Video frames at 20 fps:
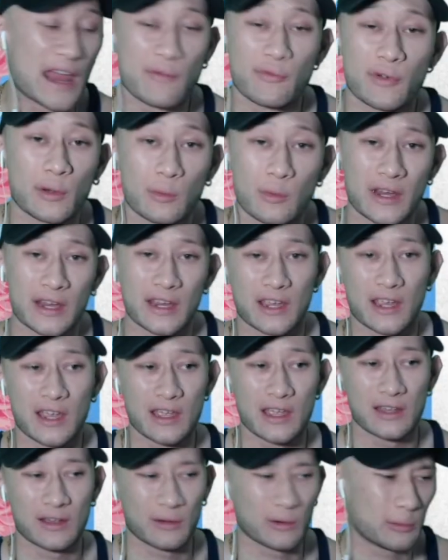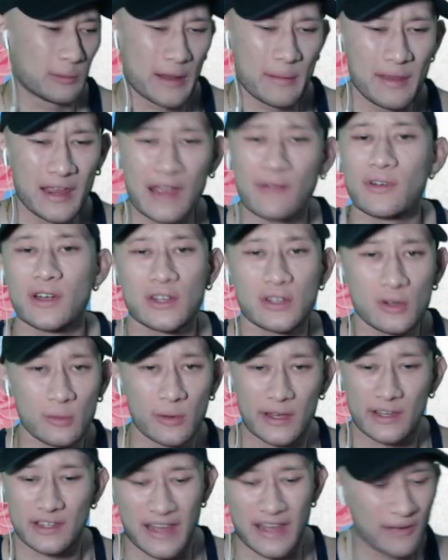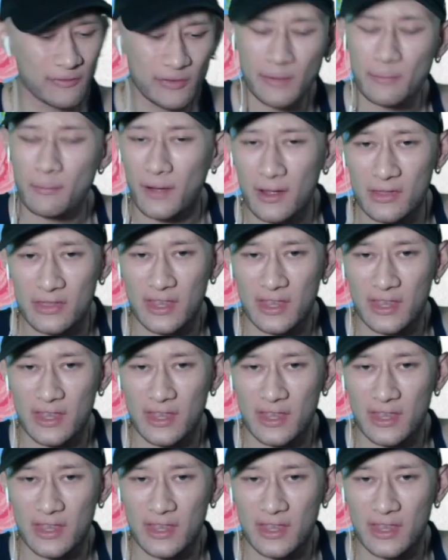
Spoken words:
week, or maybe every 2 weeks, every month.